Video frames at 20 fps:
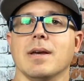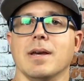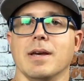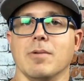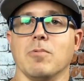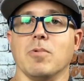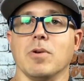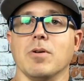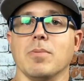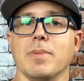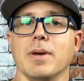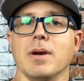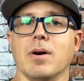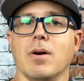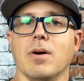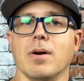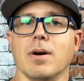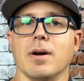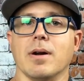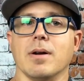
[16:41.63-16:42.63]
It will be
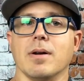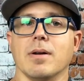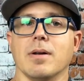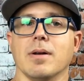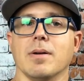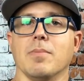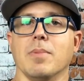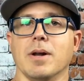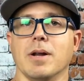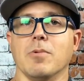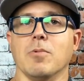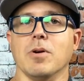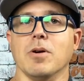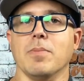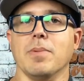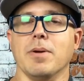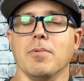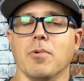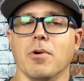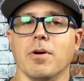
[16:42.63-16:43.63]
hard, but it will
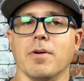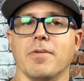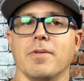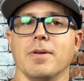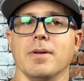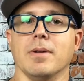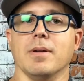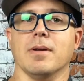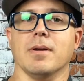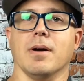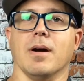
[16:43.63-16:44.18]
be worth it.